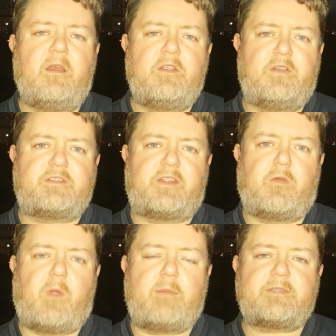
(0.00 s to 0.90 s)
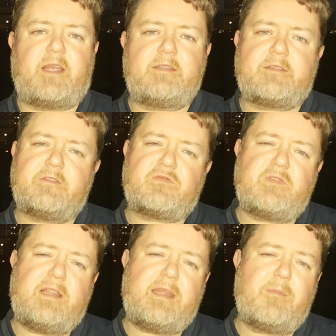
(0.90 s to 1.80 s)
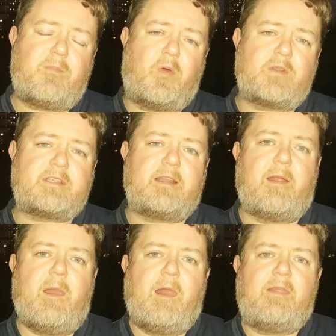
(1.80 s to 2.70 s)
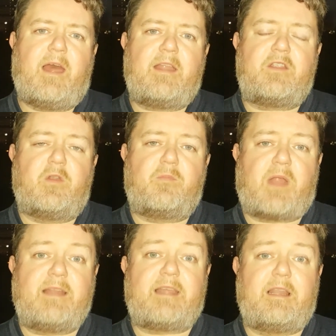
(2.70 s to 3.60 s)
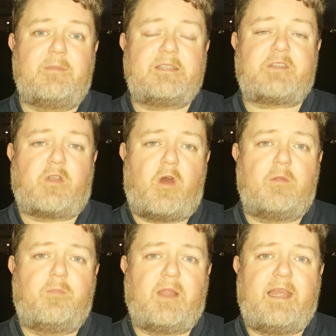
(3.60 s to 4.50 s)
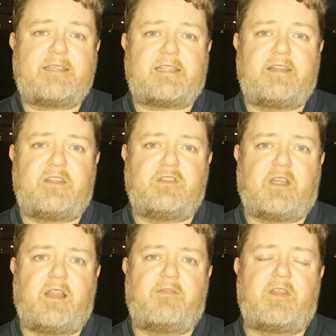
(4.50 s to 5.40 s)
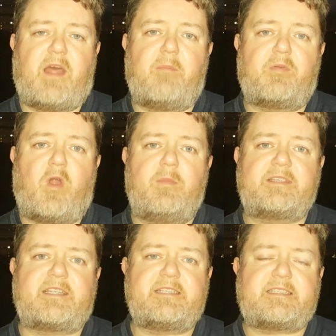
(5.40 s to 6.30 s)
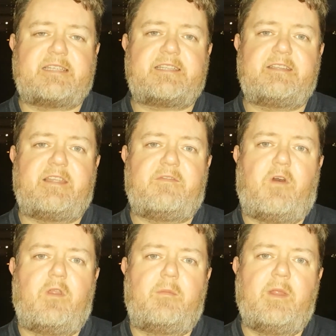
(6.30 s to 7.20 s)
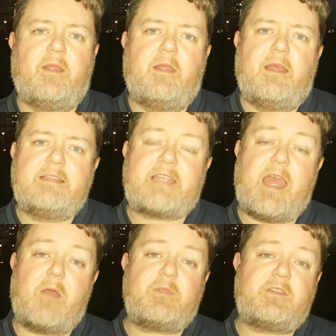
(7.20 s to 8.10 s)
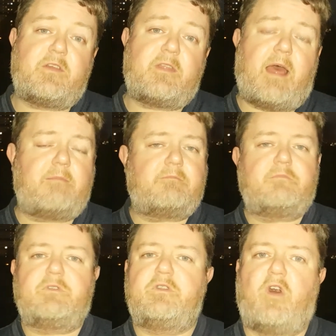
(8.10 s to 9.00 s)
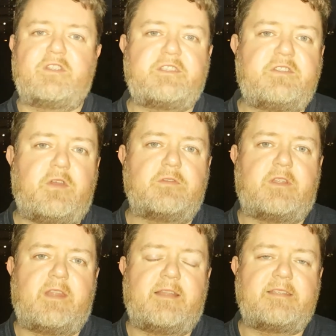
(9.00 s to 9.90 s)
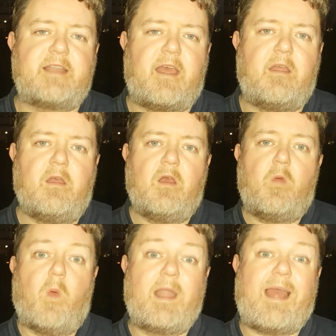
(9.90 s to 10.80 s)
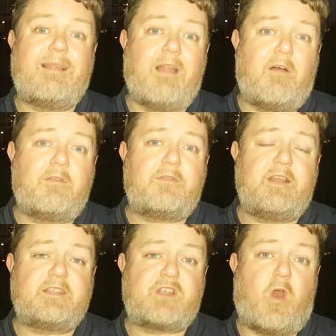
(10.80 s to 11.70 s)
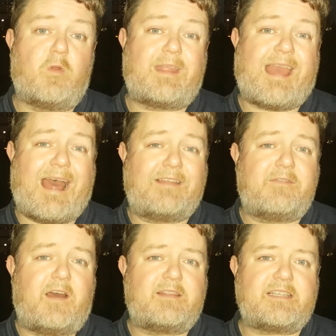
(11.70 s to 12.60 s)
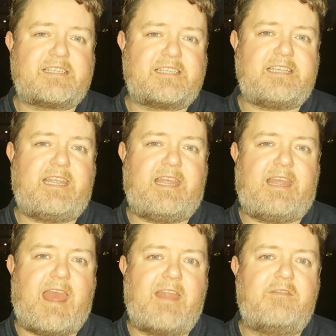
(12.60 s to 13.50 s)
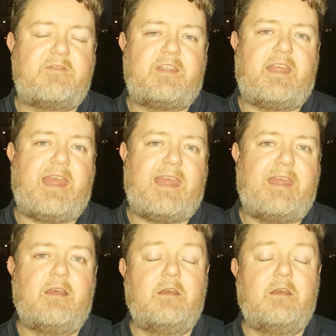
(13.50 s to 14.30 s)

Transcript: using your website. So it's really important that your brand elements are all in place and that you deliver that promise consistently for them. To help you do that, lots of tools on the internet. One I love is called Canva. That's canva.com.